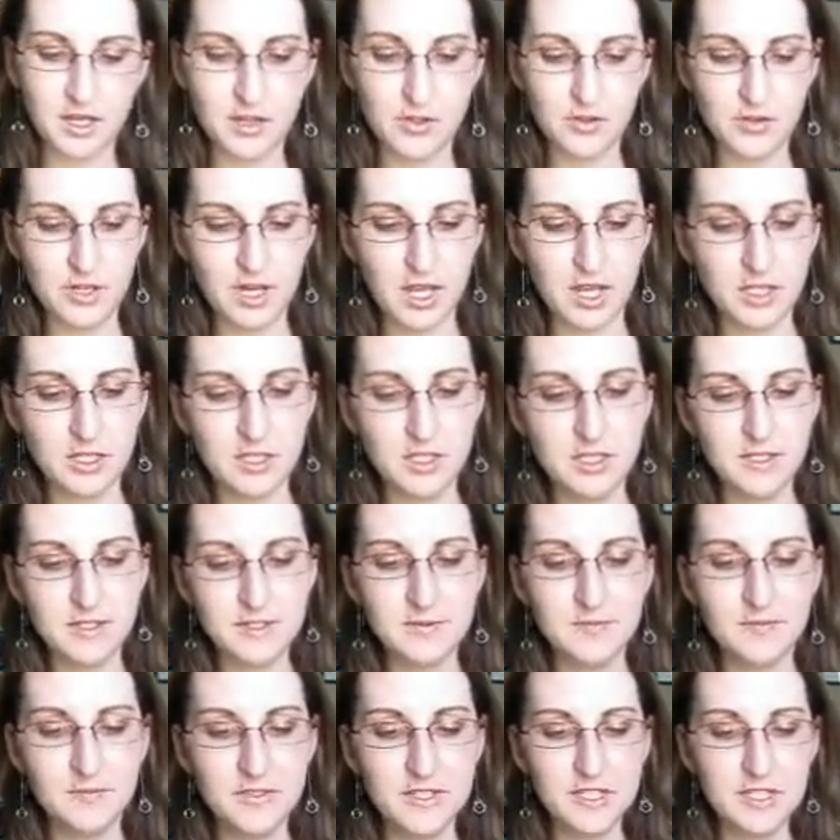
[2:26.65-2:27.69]

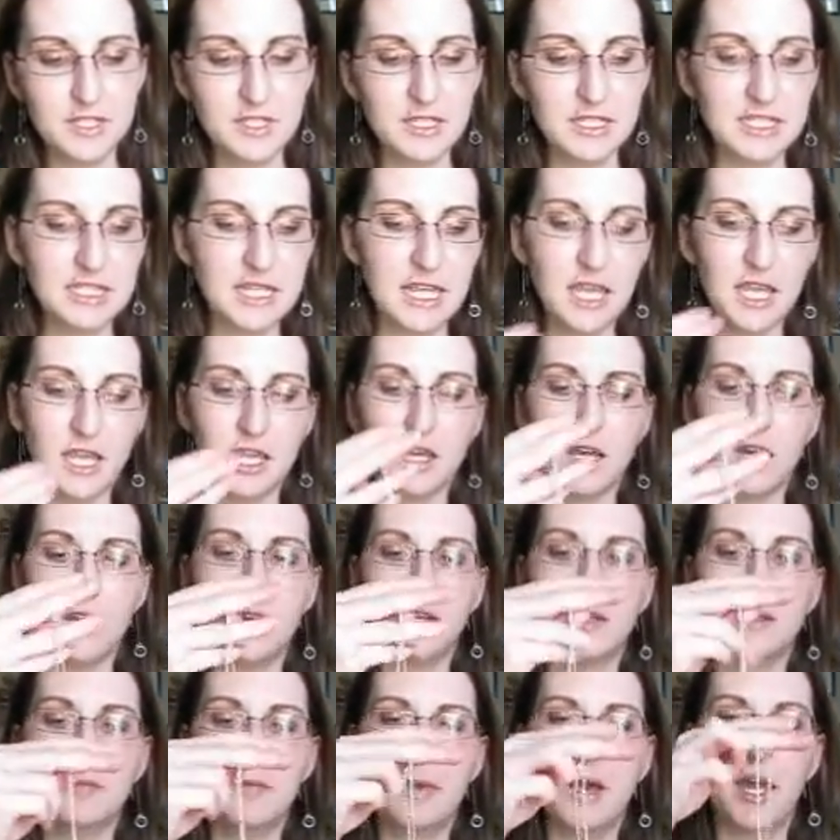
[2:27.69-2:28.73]
necklace. This is a take
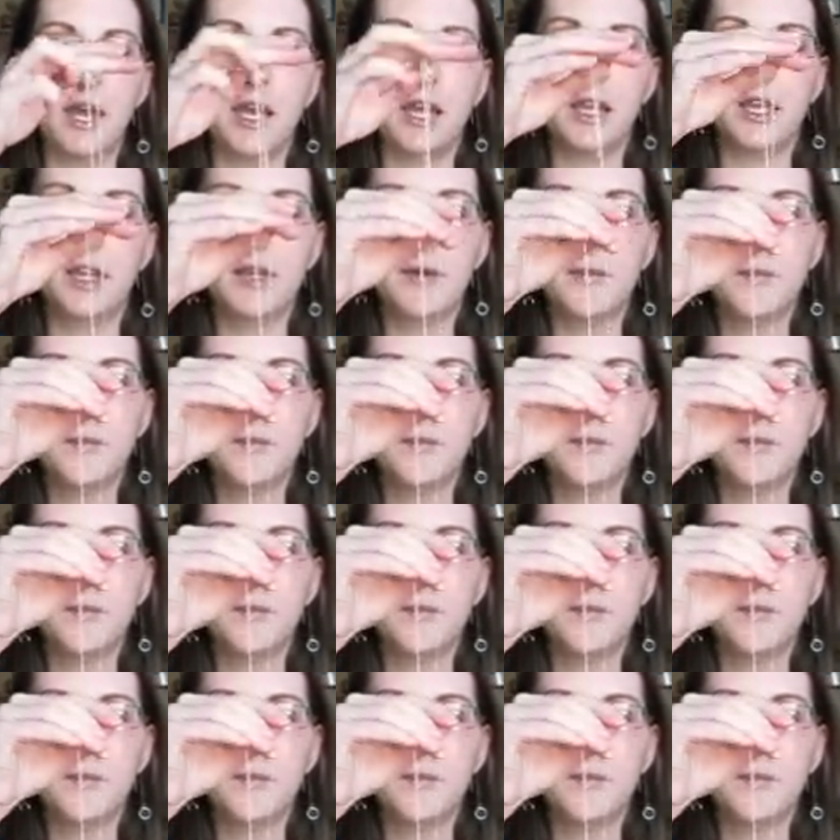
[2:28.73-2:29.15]
on my